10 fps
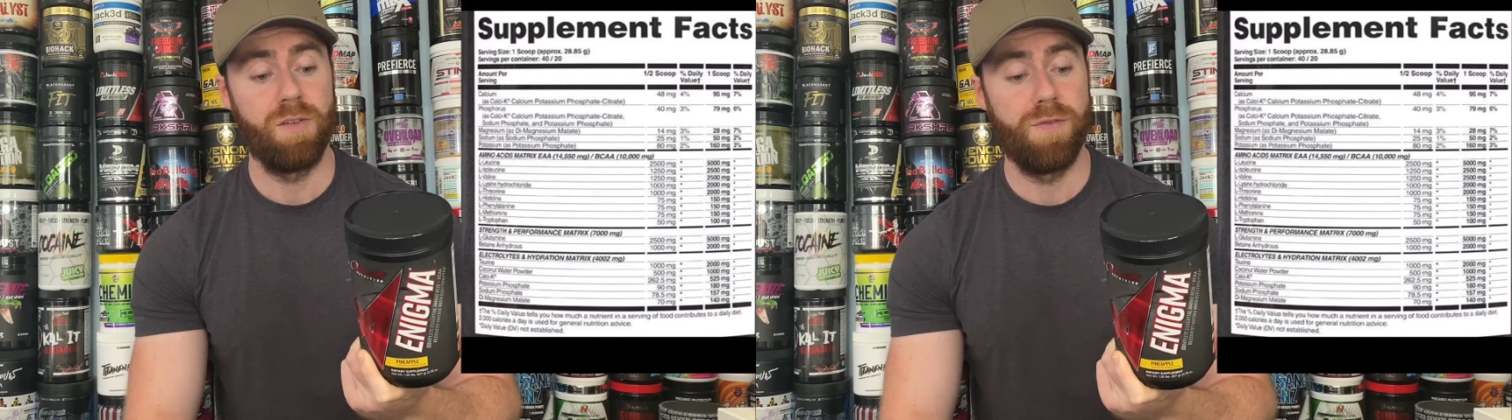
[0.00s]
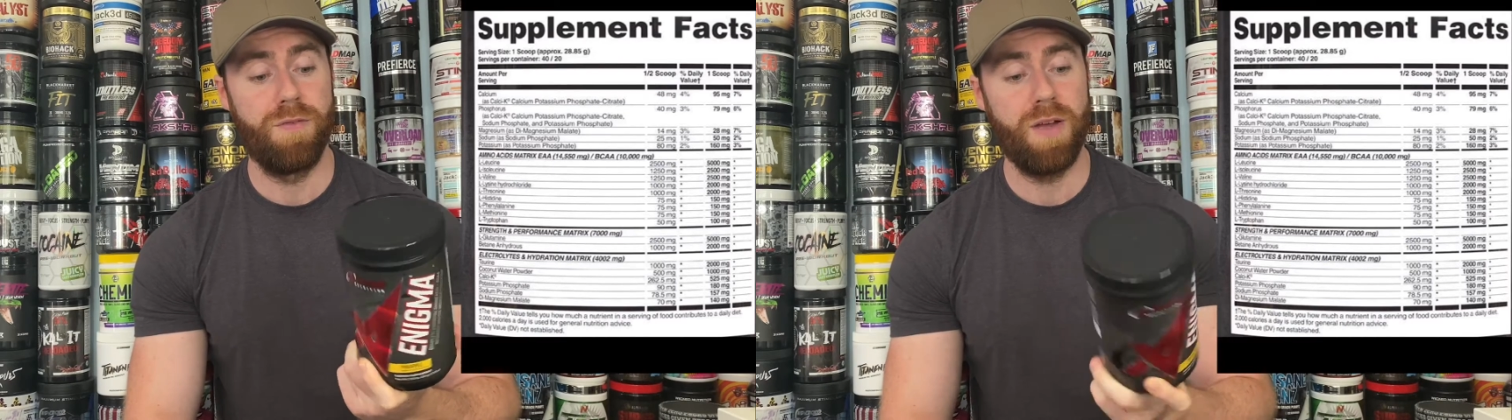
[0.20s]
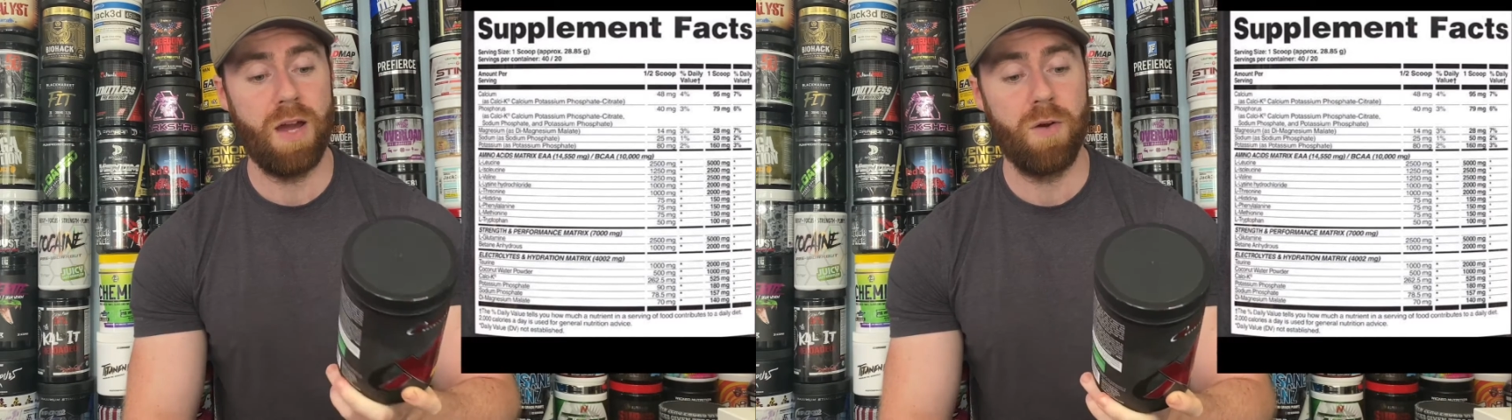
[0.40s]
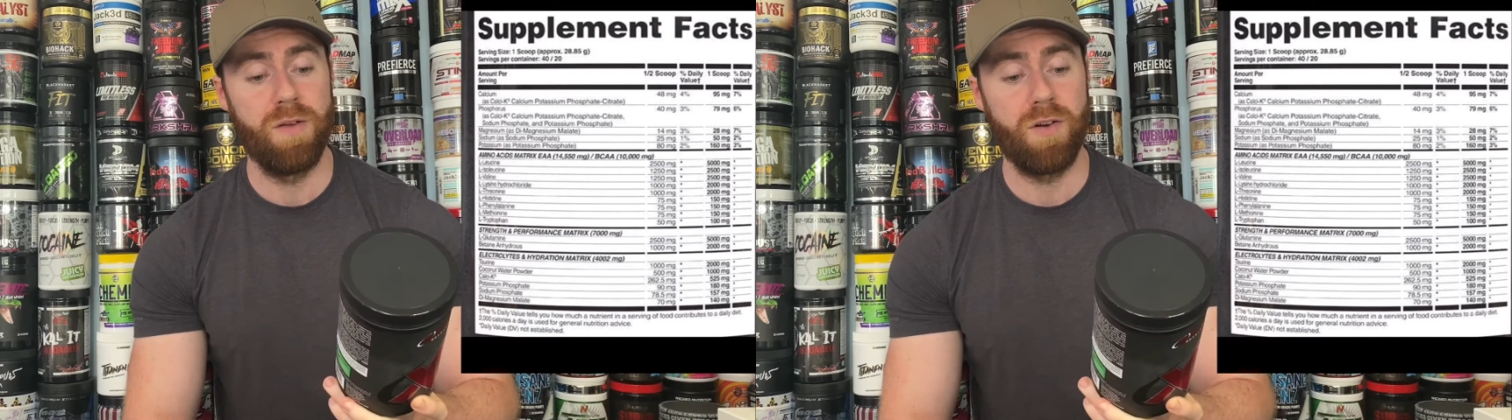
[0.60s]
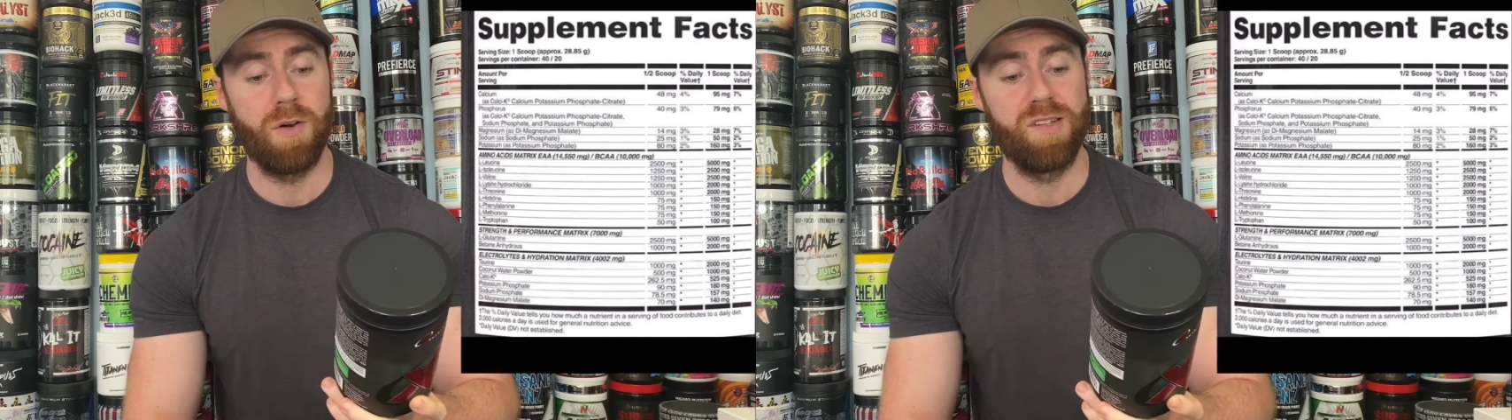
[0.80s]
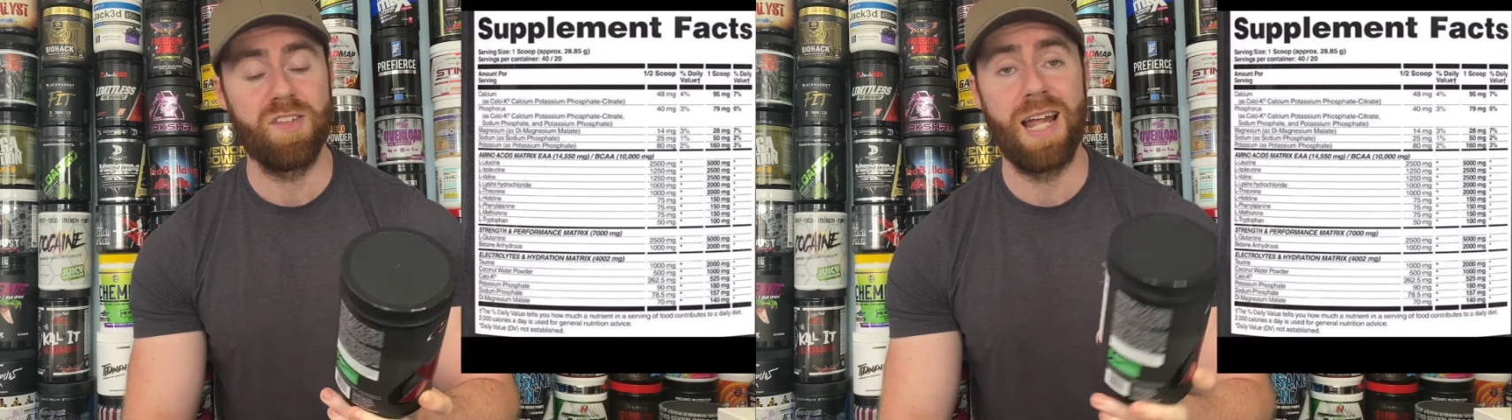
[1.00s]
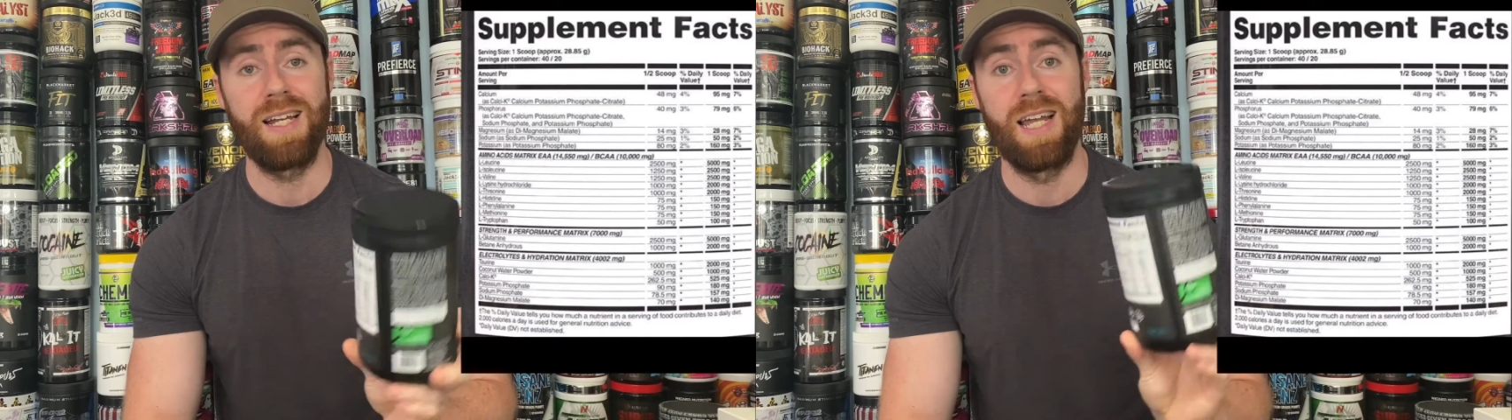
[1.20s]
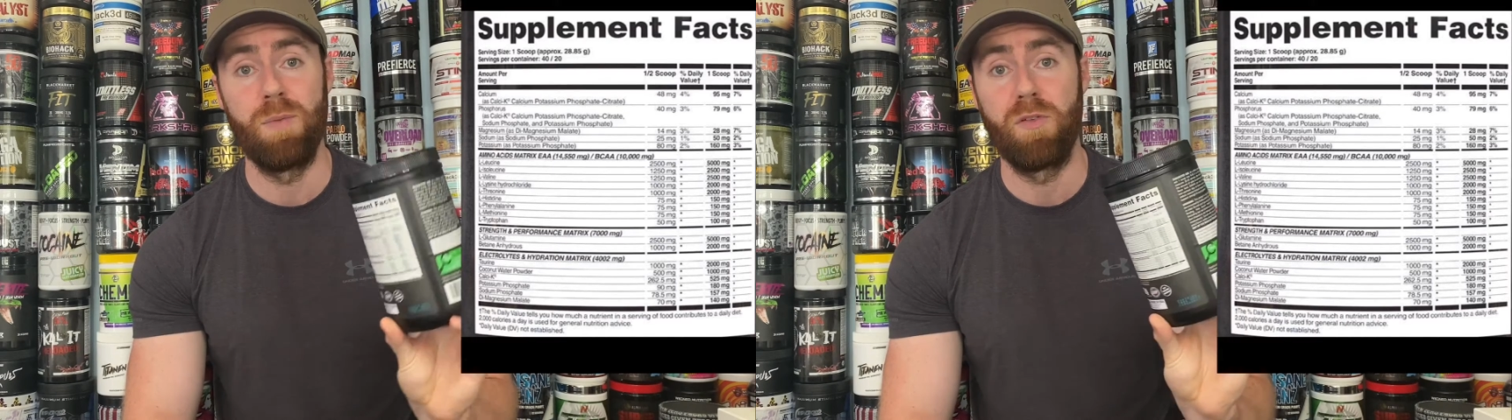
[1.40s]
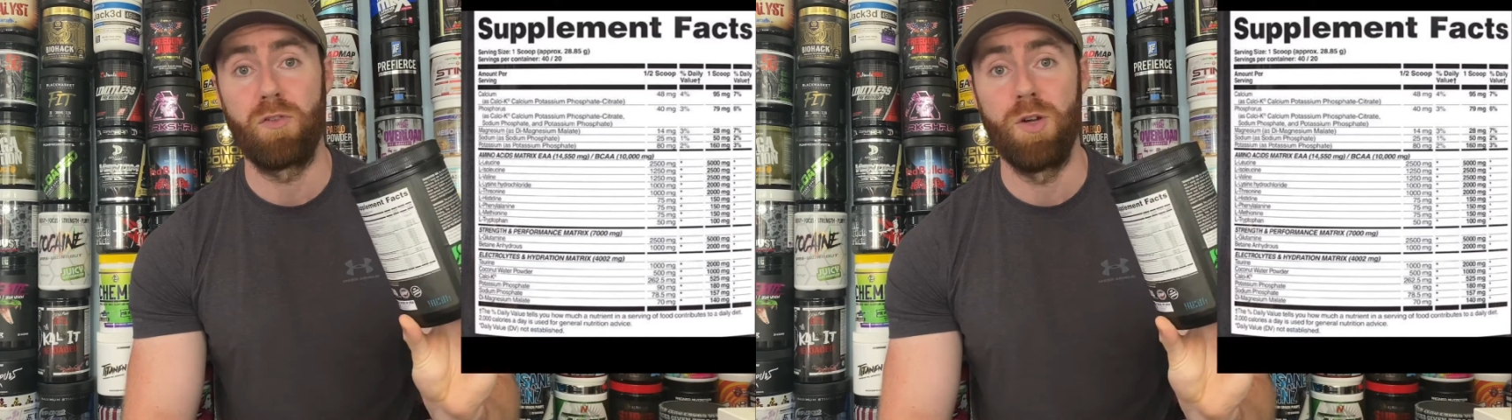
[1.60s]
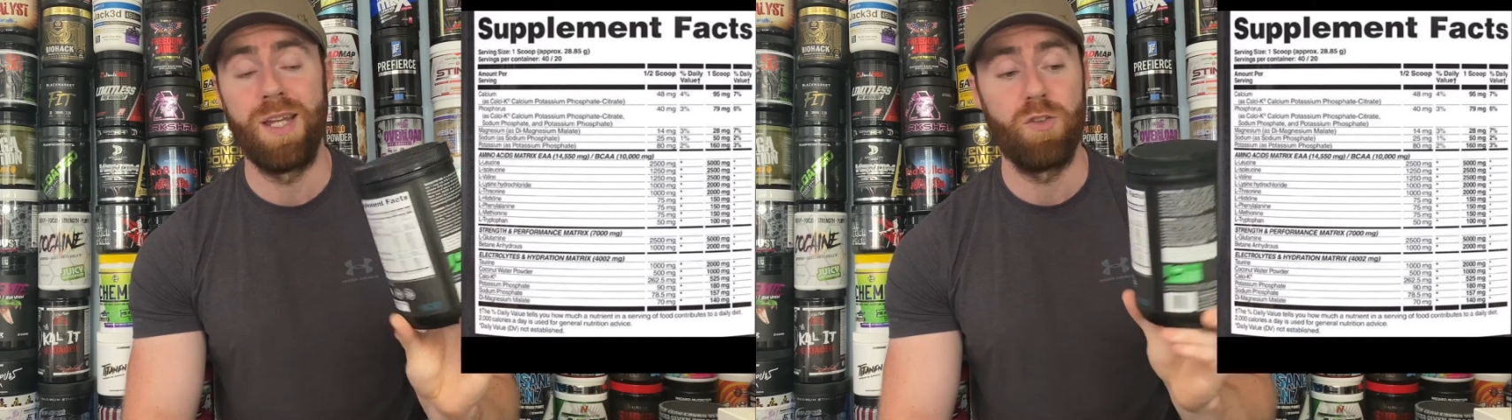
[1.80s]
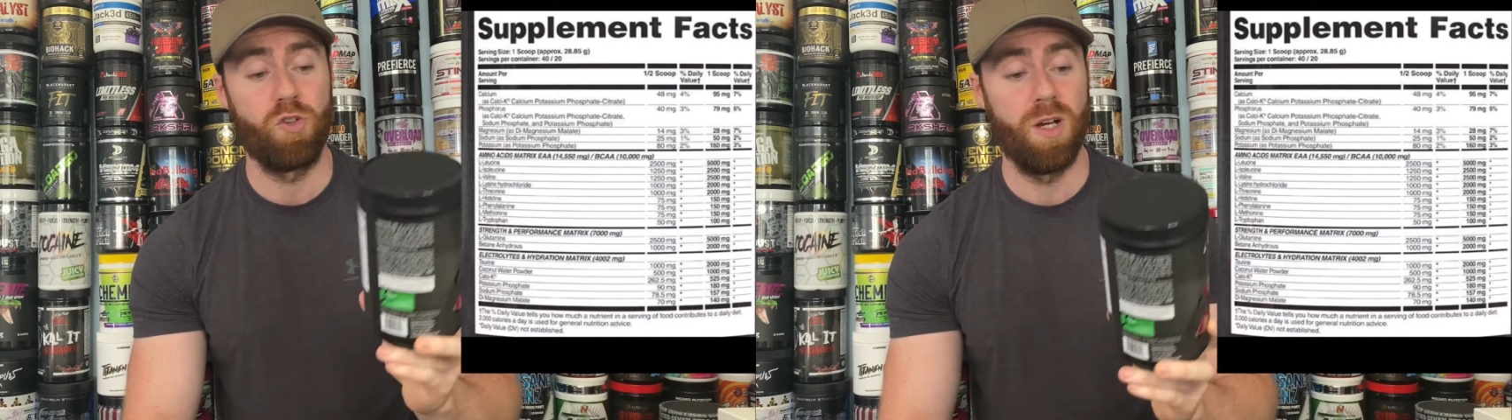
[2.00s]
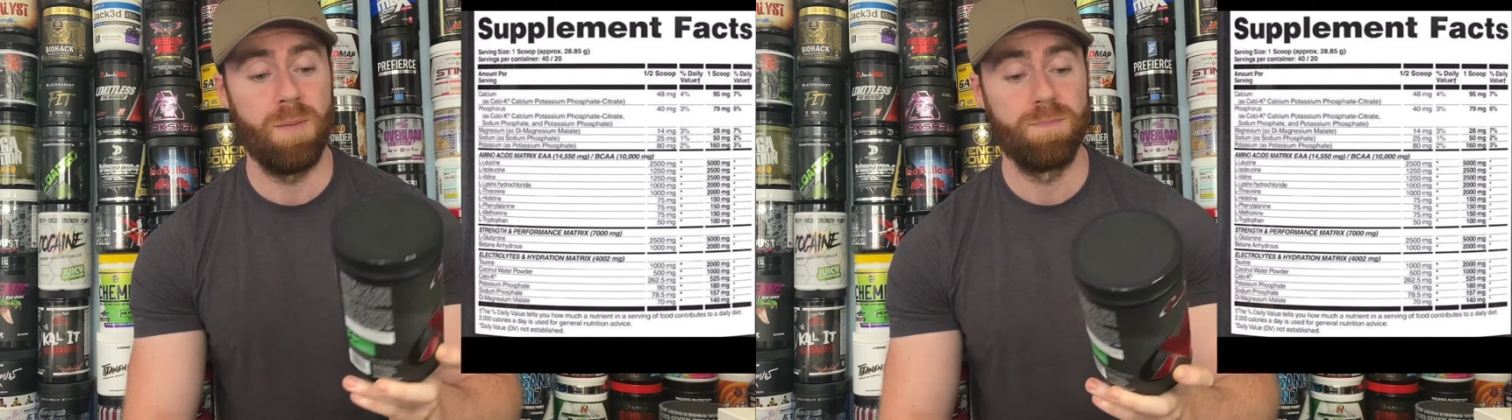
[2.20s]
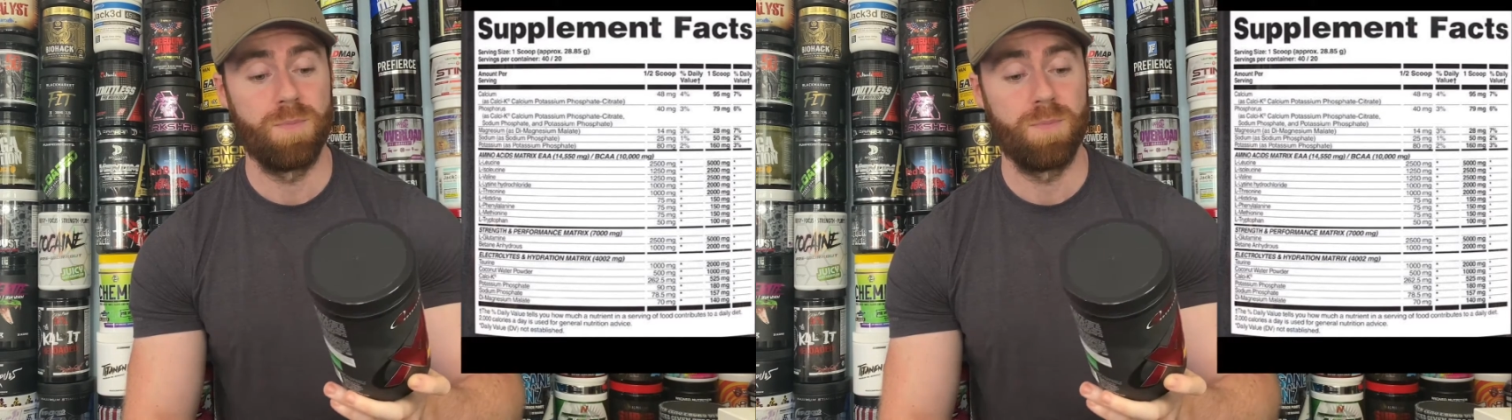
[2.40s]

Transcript: very stacked label for an Intra.